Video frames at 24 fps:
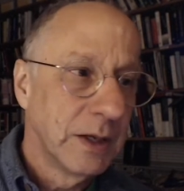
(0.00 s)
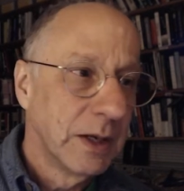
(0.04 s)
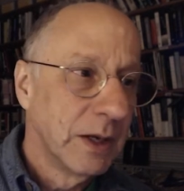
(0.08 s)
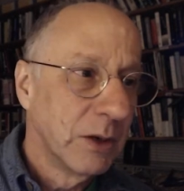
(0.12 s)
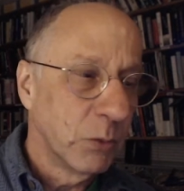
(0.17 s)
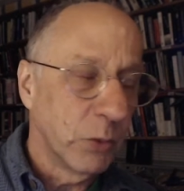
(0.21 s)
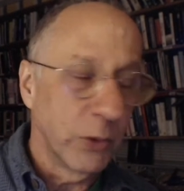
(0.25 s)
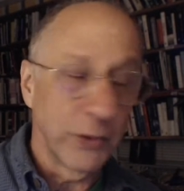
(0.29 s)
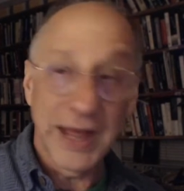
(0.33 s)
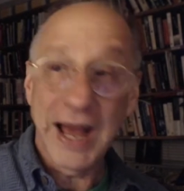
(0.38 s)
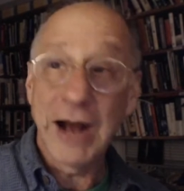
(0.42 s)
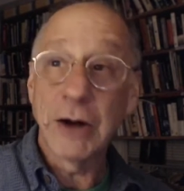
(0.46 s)

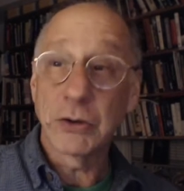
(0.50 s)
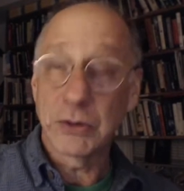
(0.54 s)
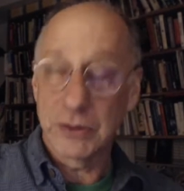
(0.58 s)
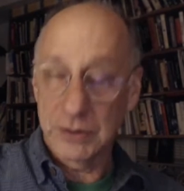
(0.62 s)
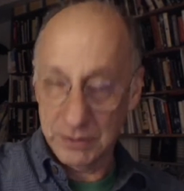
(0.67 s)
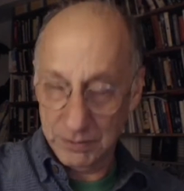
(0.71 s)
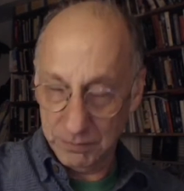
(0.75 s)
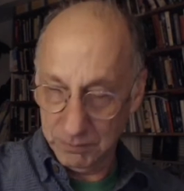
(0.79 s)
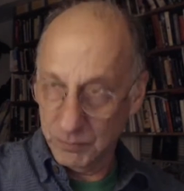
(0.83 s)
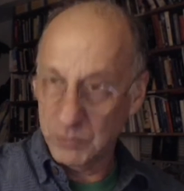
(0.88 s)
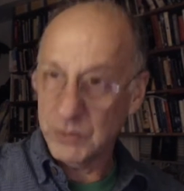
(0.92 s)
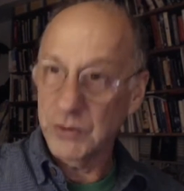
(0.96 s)
without
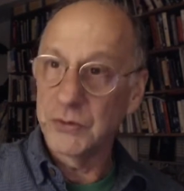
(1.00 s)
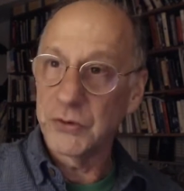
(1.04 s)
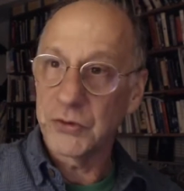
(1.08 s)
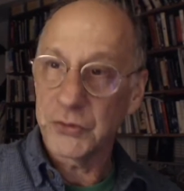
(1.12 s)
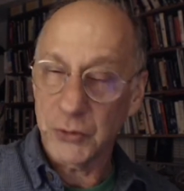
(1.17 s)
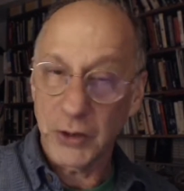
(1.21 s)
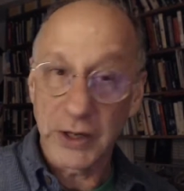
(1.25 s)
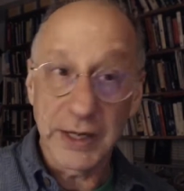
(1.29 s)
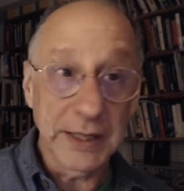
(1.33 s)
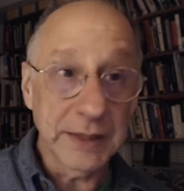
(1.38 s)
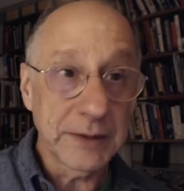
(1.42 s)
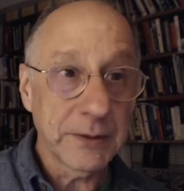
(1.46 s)

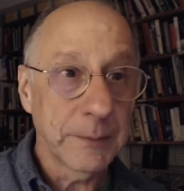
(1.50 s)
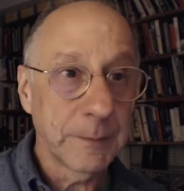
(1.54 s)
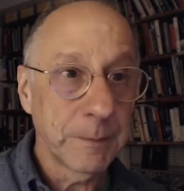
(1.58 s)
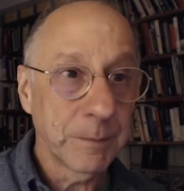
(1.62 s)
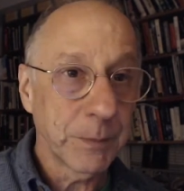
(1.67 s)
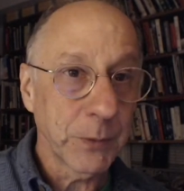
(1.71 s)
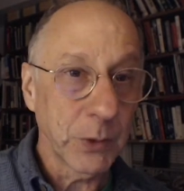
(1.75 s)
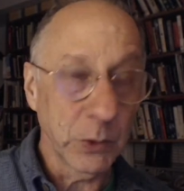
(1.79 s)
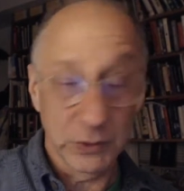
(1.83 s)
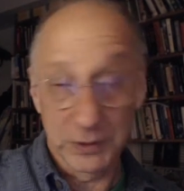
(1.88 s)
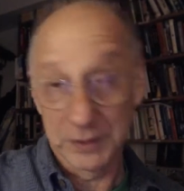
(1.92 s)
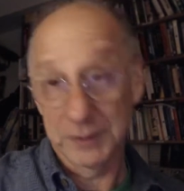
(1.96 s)
constraint,
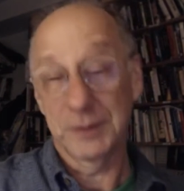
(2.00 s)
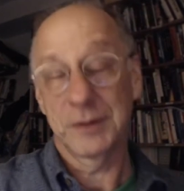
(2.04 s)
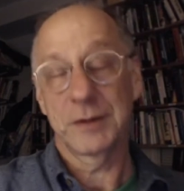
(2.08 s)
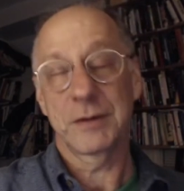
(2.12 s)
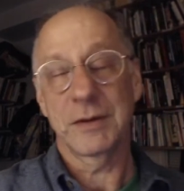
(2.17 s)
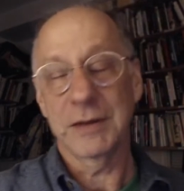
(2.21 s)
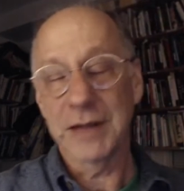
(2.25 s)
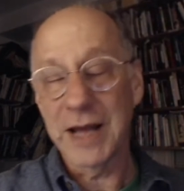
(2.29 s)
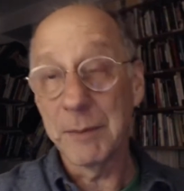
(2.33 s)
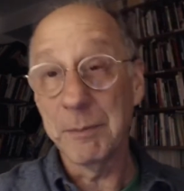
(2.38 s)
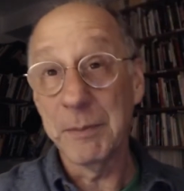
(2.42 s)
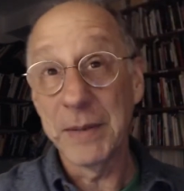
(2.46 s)
at least
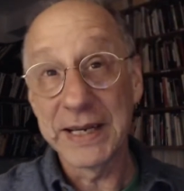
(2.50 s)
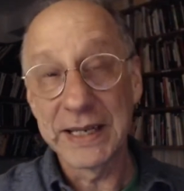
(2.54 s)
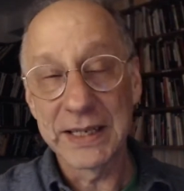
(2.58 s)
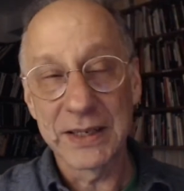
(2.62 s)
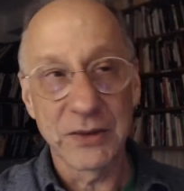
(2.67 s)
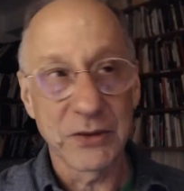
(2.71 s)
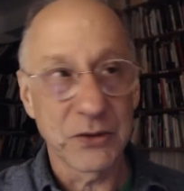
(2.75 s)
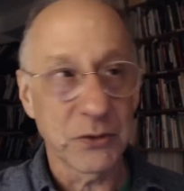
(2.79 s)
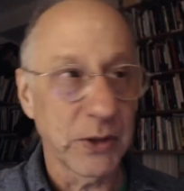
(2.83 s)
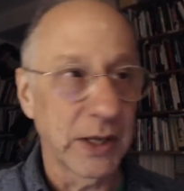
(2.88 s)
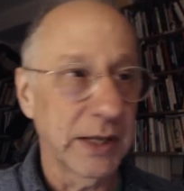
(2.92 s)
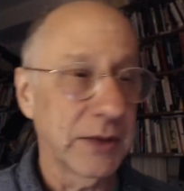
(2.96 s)
not many
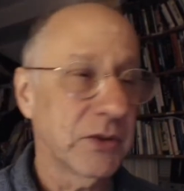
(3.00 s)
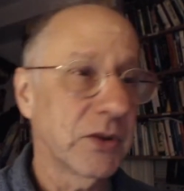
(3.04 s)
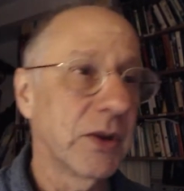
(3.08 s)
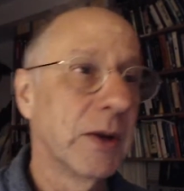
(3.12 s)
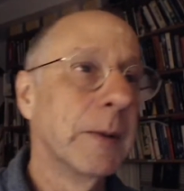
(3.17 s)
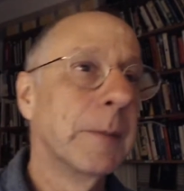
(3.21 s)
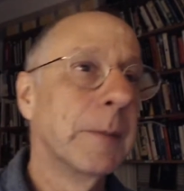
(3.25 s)
constraints.